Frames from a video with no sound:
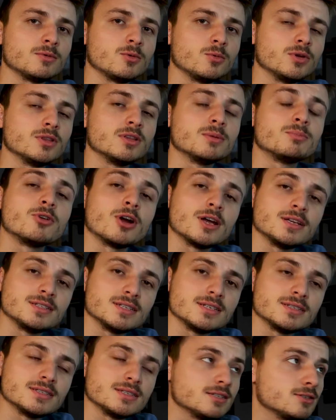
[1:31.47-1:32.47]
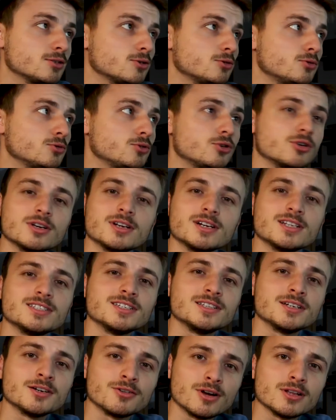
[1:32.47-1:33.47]
with the prices, so you're gonna see
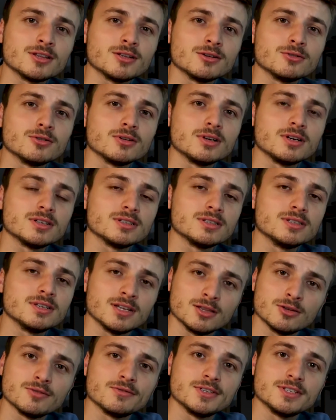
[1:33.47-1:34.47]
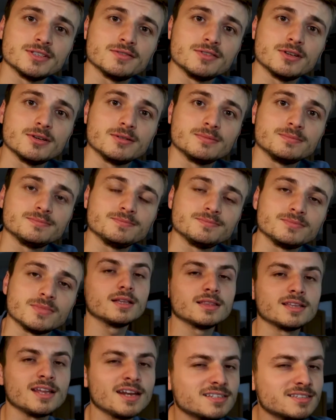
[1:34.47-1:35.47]
the grand total at the end of this video.
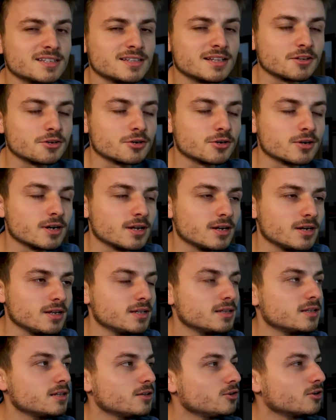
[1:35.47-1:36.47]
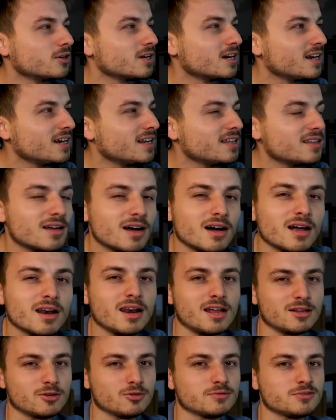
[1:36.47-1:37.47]
The next thing that you're gonna need a
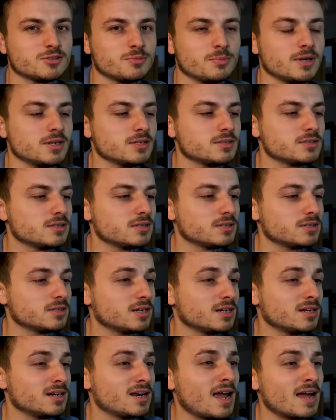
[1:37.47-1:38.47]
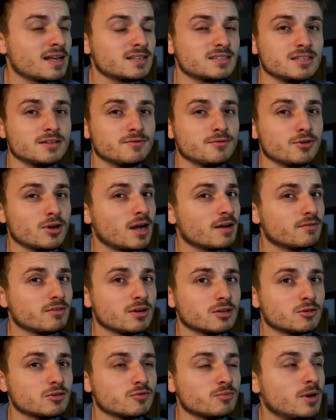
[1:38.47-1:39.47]
lot of space. A NAS if you have a
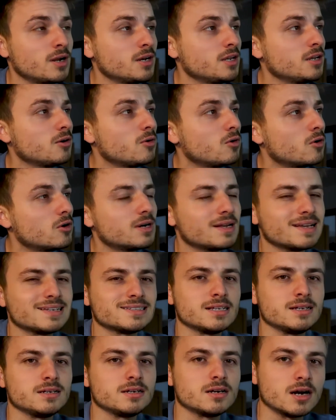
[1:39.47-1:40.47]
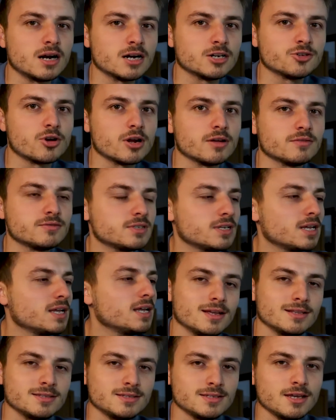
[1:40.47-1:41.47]
lot of money, or external hard drives.
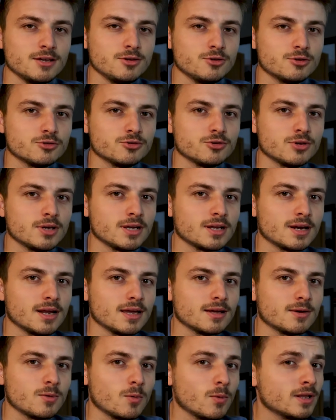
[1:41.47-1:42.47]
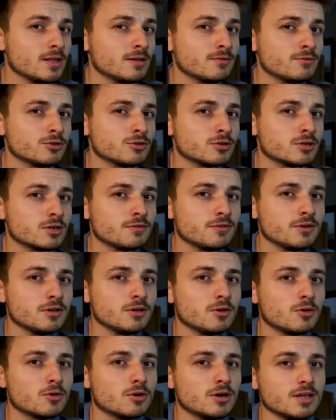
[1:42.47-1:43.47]
Let's say you're doing like wedding photography
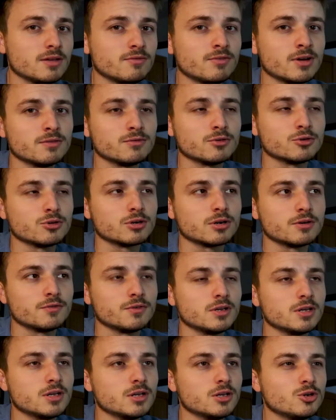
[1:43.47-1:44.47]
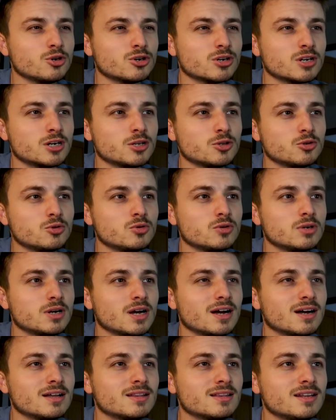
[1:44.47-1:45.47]
or event photography. You're gonna do
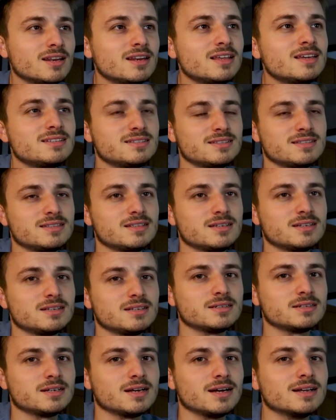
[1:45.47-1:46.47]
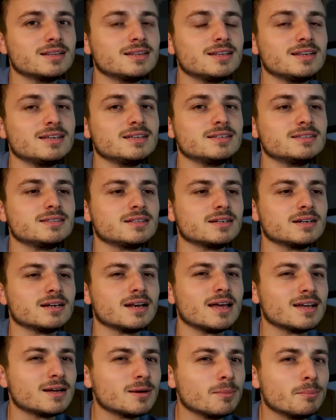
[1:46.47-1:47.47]
at least
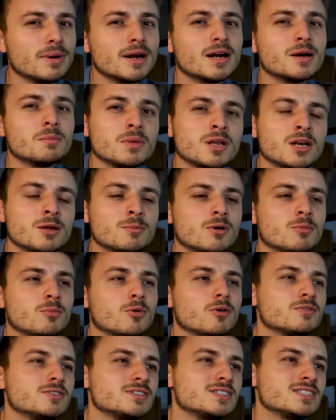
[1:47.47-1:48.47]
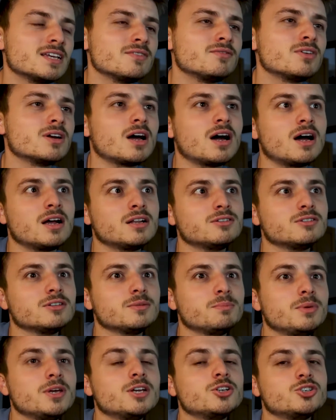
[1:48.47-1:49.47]
like a bare minimum of
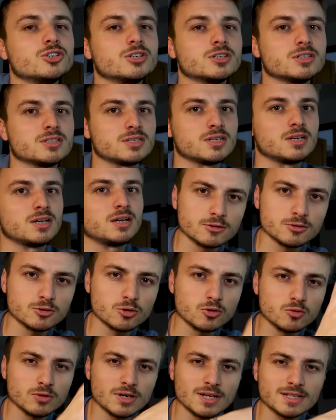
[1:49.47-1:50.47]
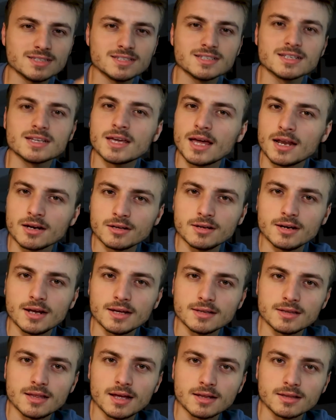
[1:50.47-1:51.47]
700 pictures. So let's
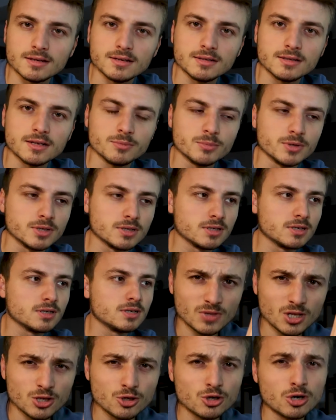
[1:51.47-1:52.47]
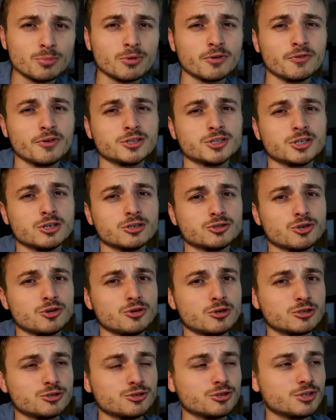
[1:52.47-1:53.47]
calculate that a little bit. You're a professional, so
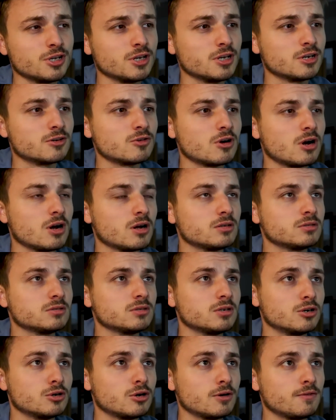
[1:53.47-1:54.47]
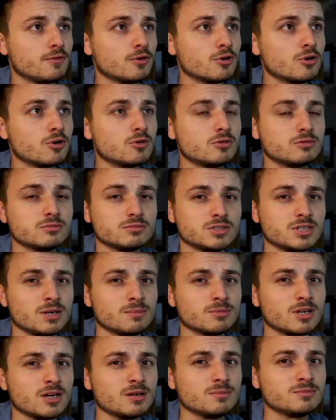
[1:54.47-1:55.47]
you're shooting in RAW. A RAW photo
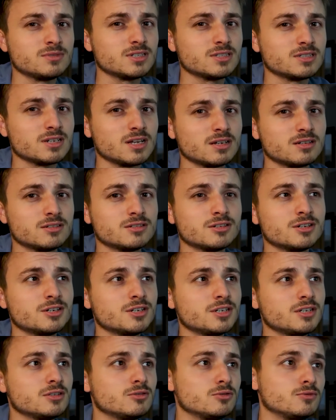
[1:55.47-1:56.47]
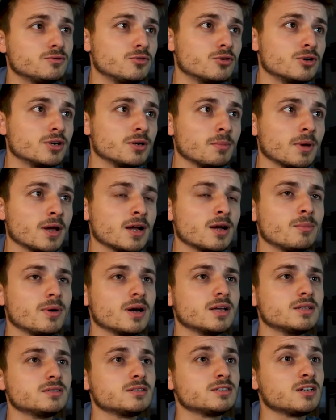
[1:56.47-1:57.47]
sometimes is like 30 to 40
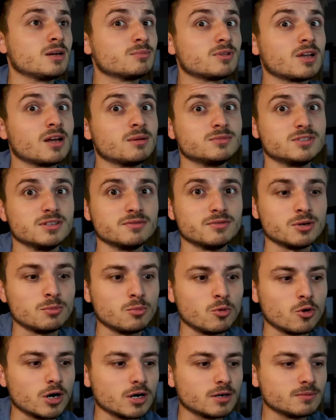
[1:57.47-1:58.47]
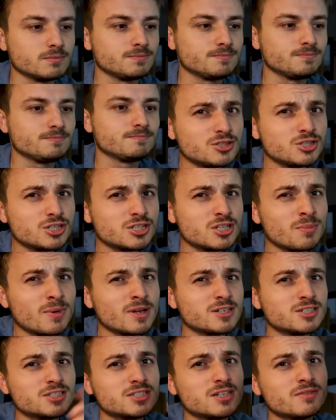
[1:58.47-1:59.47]
megabytes, sometimes even more. Just
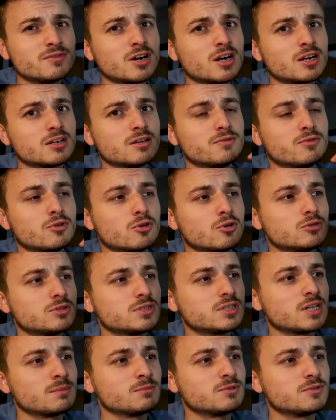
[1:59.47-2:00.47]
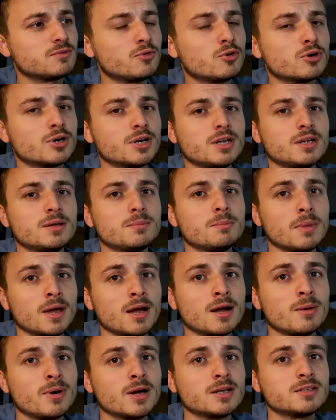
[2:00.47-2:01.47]
imagine 700 photos times 40
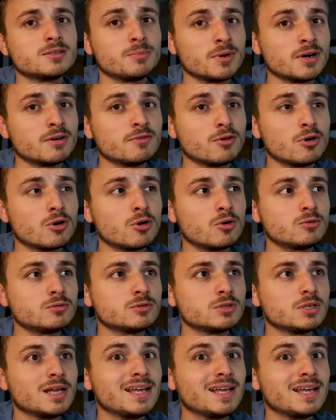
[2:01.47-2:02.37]
megabytes per photo.